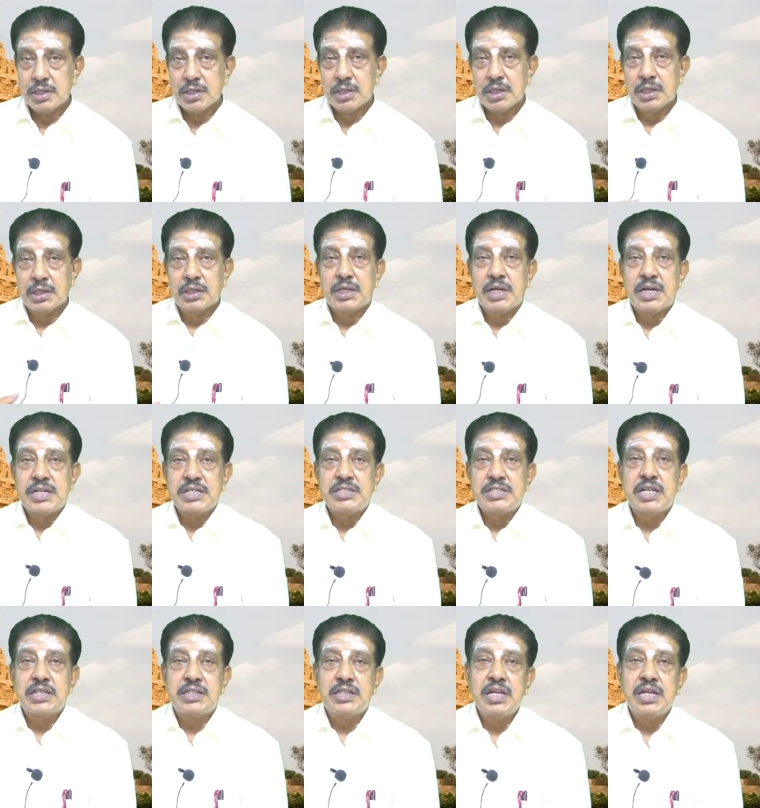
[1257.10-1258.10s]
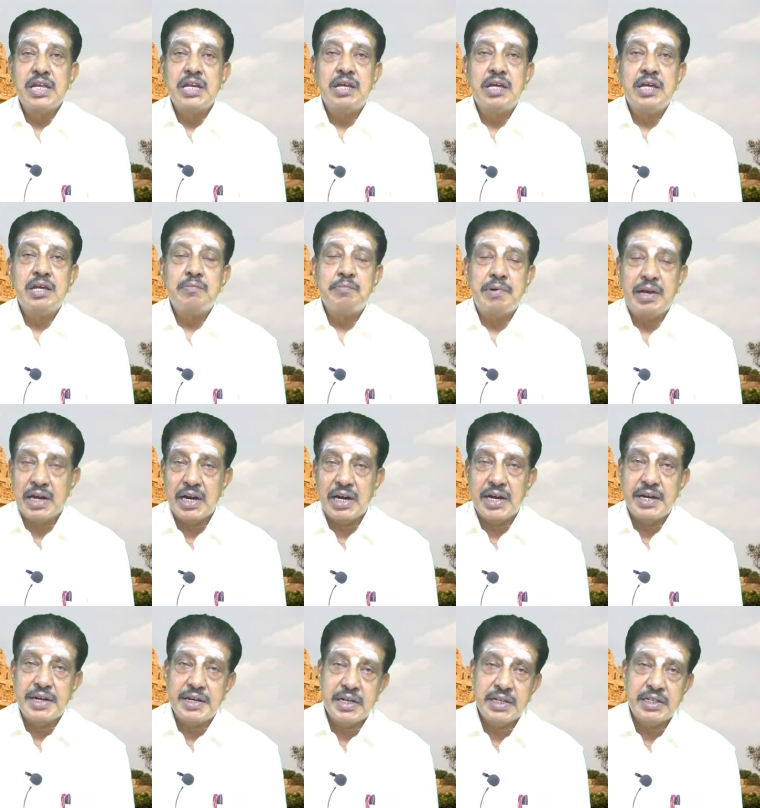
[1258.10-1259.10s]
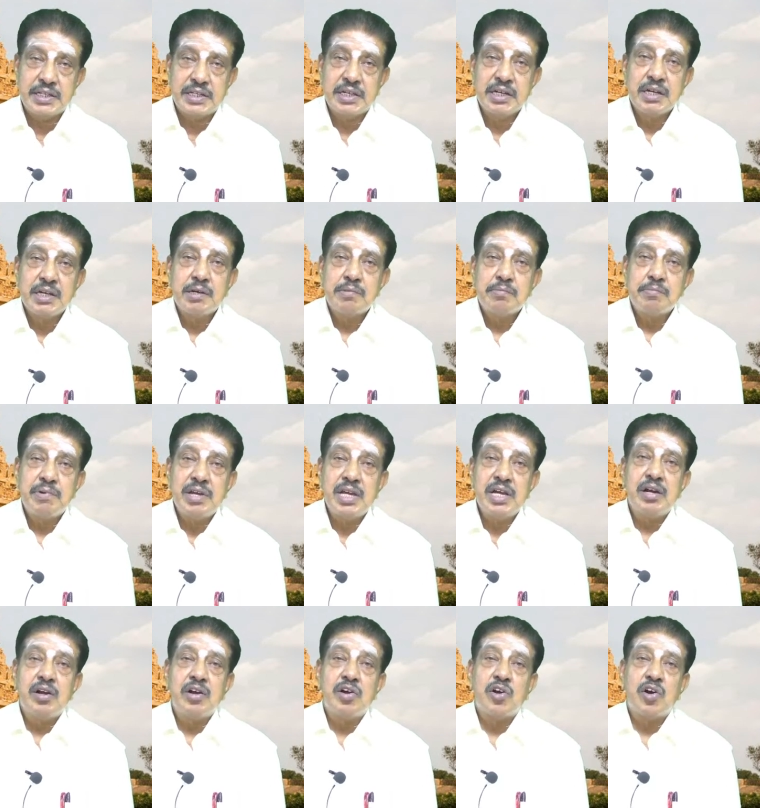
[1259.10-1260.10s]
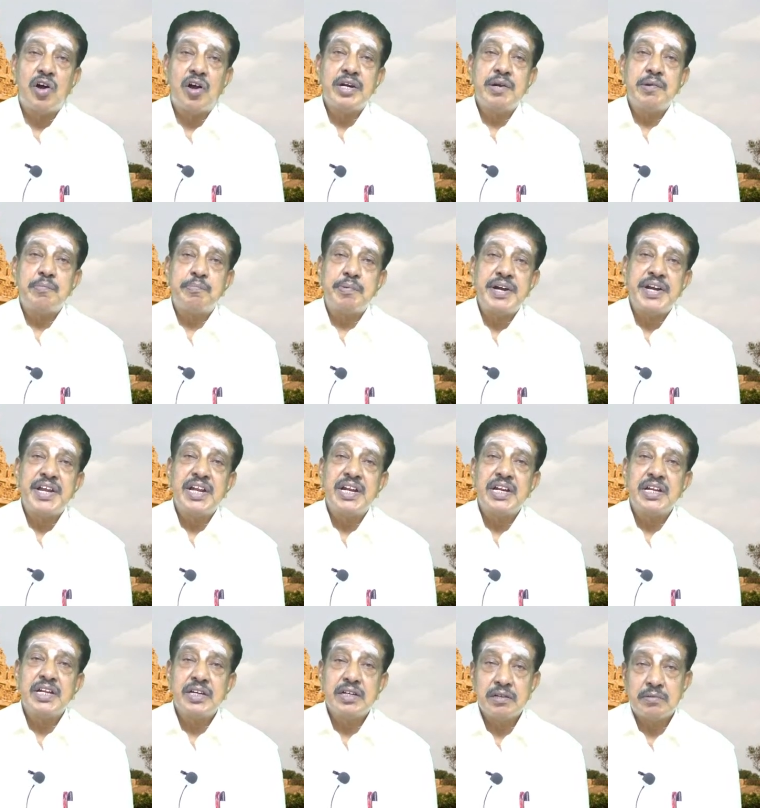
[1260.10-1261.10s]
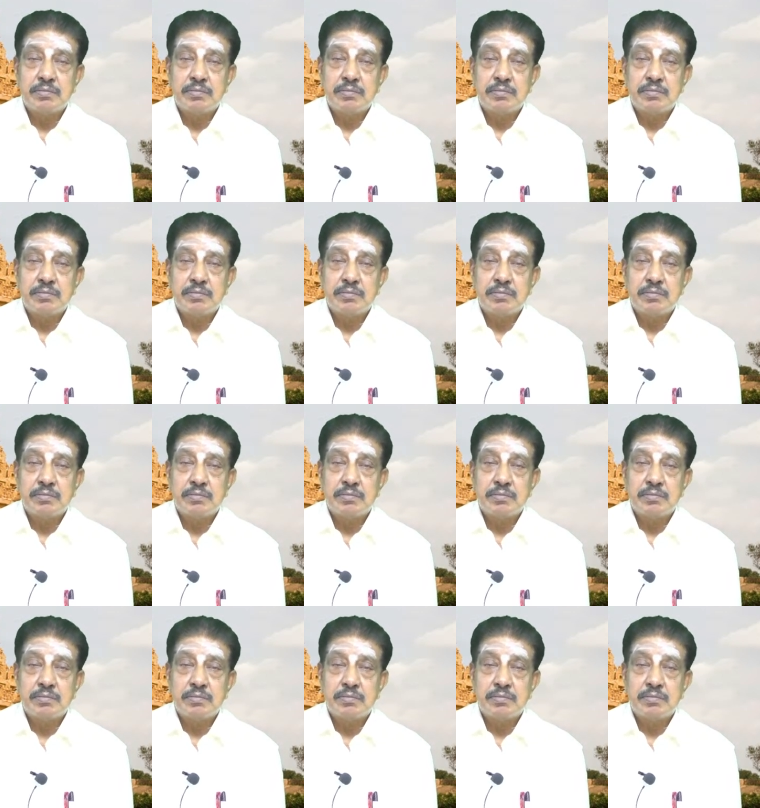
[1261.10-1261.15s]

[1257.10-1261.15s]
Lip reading: That is the theory behind it being called Pindalingam.